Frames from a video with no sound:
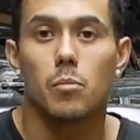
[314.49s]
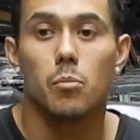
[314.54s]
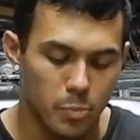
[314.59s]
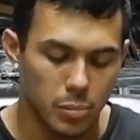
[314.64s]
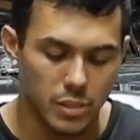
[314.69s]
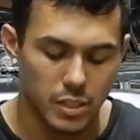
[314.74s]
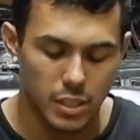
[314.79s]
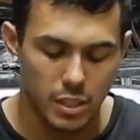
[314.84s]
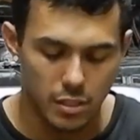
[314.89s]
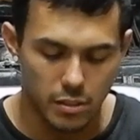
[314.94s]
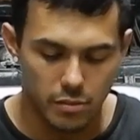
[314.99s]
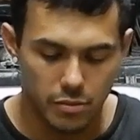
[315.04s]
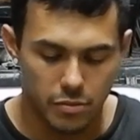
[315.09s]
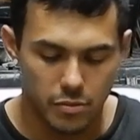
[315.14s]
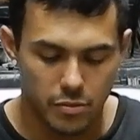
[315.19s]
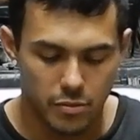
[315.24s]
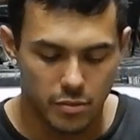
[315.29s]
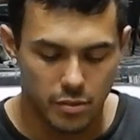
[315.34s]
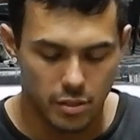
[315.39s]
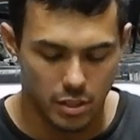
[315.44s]
I believe
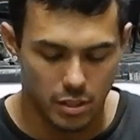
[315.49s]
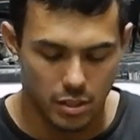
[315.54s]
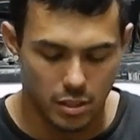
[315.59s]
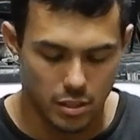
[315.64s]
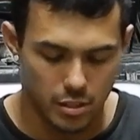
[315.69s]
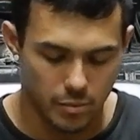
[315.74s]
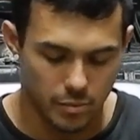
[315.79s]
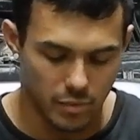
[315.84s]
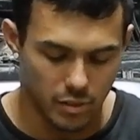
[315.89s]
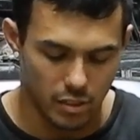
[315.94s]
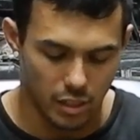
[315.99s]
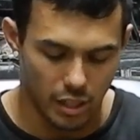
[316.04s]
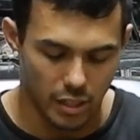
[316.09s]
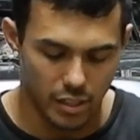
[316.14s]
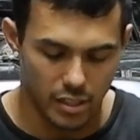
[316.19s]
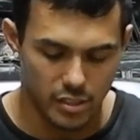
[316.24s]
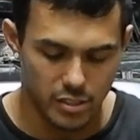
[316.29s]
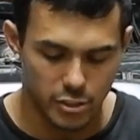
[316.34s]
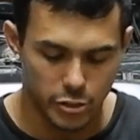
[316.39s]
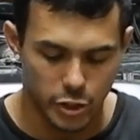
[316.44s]
the
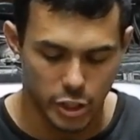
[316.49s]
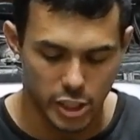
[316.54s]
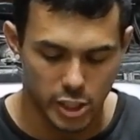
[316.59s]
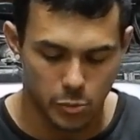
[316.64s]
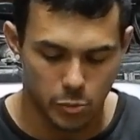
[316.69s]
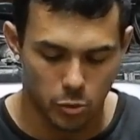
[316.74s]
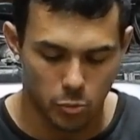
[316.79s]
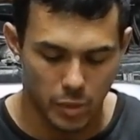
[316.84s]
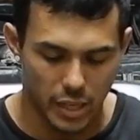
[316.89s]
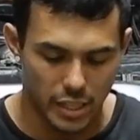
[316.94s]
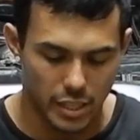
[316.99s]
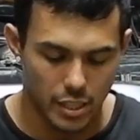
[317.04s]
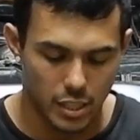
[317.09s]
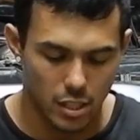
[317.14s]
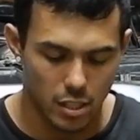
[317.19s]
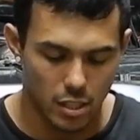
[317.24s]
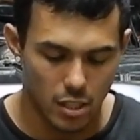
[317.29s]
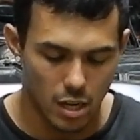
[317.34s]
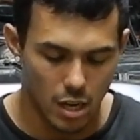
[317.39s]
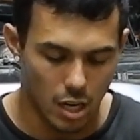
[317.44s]
light is adjustable back
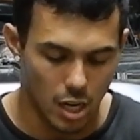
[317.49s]
here.